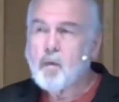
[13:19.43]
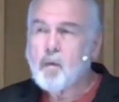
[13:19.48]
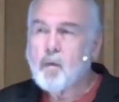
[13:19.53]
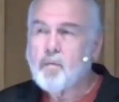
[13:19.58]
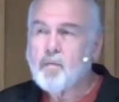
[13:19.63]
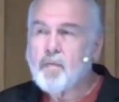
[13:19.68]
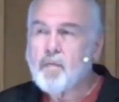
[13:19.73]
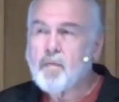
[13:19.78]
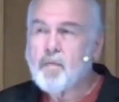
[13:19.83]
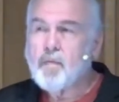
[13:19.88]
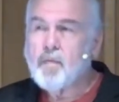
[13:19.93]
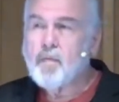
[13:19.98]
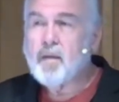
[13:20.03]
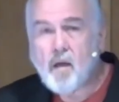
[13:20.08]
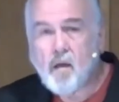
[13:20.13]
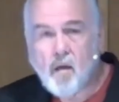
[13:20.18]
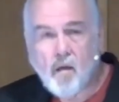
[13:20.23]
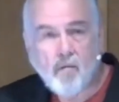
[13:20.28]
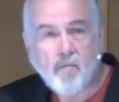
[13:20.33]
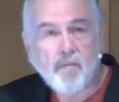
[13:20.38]
That
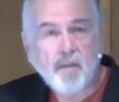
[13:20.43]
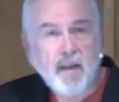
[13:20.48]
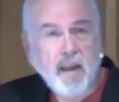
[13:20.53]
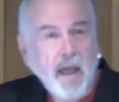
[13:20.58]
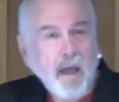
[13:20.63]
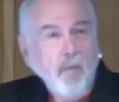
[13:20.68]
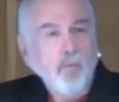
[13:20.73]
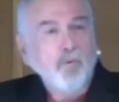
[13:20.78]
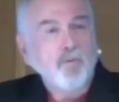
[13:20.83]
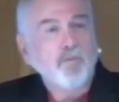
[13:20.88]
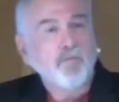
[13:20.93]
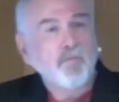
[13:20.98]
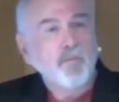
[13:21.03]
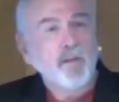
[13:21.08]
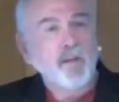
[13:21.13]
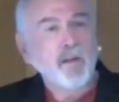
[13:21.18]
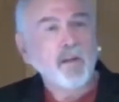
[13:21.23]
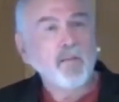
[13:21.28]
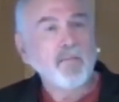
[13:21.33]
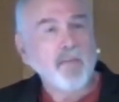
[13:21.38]
love that I was
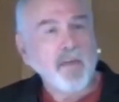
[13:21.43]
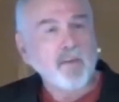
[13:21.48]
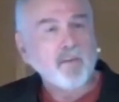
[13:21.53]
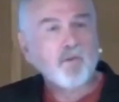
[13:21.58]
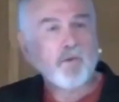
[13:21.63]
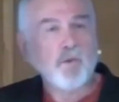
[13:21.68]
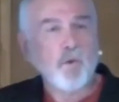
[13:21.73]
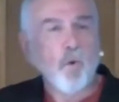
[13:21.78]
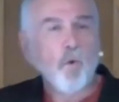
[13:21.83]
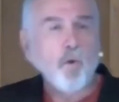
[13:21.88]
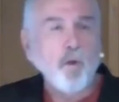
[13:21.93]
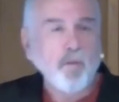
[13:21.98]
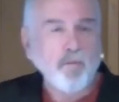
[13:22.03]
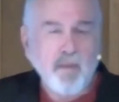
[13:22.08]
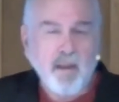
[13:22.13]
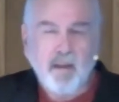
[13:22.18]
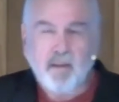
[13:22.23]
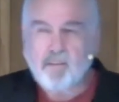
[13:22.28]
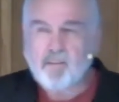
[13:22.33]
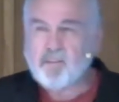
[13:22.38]
feeling, that joy,
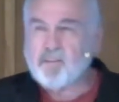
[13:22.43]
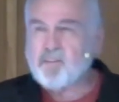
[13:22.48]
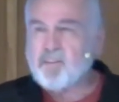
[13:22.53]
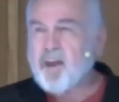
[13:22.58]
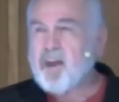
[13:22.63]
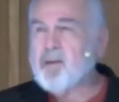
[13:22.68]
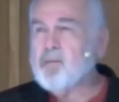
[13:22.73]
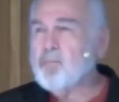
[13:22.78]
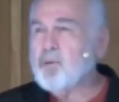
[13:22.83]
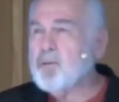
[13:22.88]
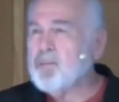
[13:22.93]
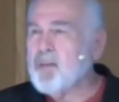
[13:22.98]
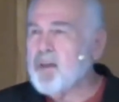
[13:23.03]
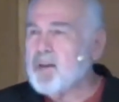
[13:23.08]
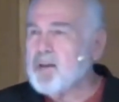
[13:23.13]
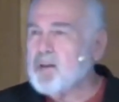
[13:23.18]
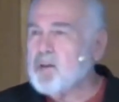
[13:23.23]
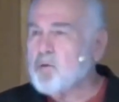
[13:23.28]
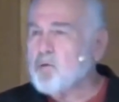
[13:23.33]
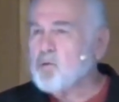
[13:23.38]
that excitement, that
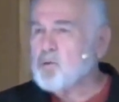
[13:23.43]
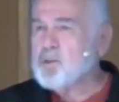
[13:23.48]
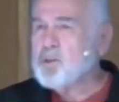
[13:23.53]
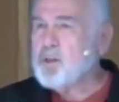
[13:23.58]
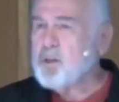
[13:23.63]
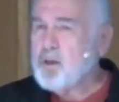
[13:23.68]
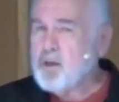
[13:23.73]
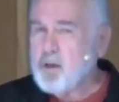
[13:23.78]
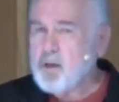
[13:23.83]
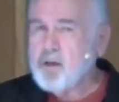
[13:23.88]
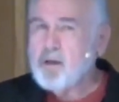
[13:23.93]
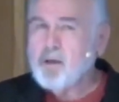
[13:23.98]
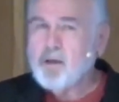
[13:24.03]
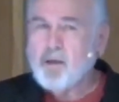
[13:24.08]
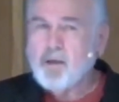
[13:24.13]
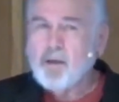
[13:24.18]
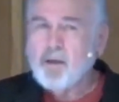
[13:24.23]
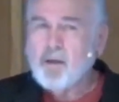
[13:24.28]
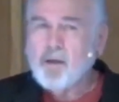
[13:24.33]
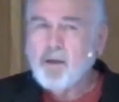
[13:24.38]
energy,
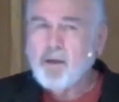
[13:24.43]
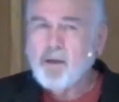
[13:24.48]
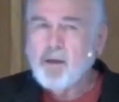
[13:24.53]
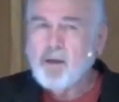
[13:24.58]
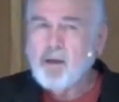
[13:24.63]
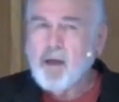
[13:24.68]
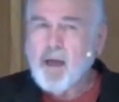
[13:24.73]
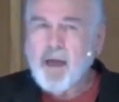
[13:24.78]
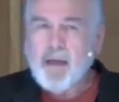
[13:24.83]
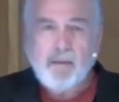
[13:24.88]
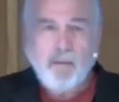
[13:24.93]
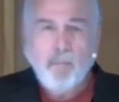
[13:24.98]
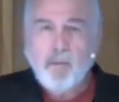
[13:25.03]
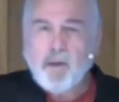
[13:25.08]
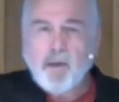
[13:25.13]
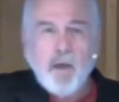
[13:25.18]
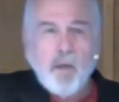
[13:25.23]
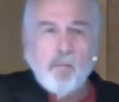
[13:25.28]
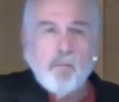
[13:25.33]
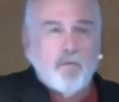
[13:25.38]
had to be
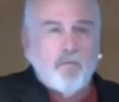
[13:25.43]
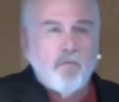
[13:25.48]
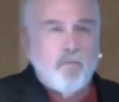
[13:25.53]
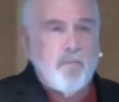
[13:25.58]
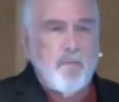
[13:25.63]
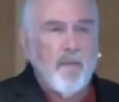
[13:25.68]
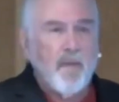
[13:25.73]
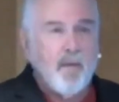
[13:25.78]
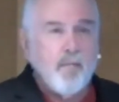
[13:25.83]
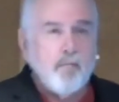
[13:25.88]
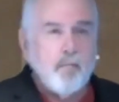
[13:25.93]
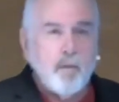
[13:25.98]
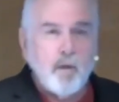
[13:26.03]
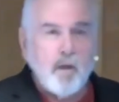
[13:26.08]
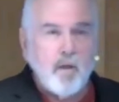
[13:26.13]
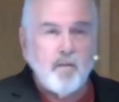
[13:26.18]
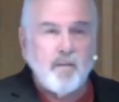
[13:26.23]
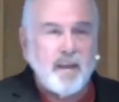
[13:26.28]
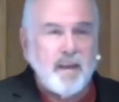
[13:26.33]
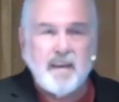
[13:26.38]
coming from them
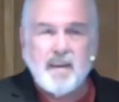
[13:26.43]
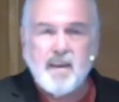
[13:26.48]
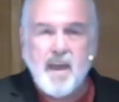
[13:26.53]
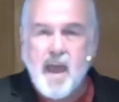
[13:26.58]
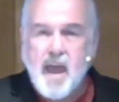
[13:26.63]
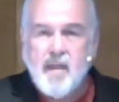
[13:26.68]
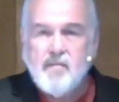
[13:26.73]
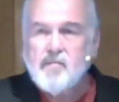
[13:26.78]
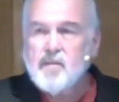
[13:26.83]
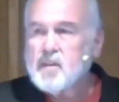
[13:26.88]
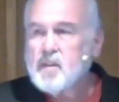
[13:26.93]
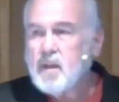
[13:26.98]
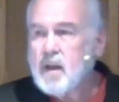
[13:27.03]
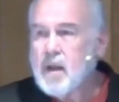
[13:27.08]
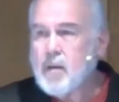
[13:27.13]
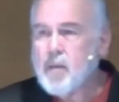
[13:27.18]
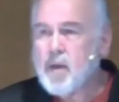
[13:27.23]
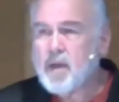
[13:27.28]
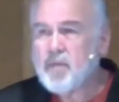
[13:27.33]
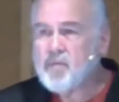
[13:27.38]
because I didn't have it till
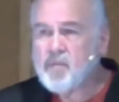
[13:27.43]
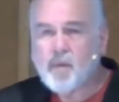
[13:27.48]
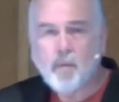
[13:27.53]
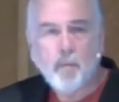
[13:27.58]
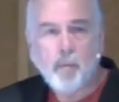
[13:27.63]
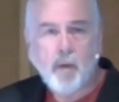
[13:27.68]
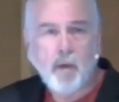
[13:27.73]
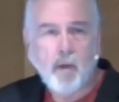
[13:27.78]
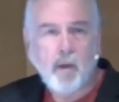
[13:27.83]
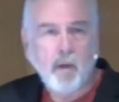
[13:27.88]
I met them.